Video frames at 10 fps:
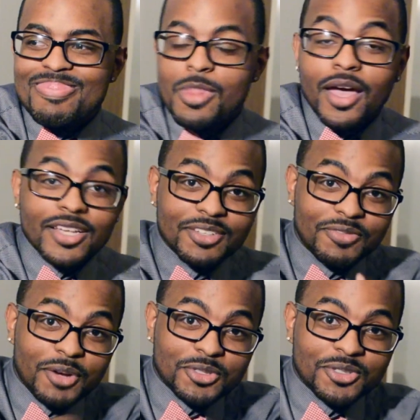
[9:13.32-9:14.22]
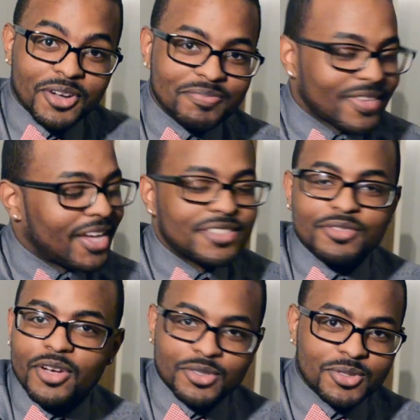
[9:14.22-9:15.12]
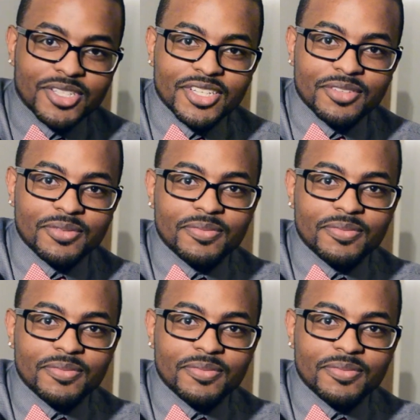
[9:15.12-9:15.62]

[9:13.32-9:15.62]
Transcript: I still fuck with you though. I still fuck with you, Liv.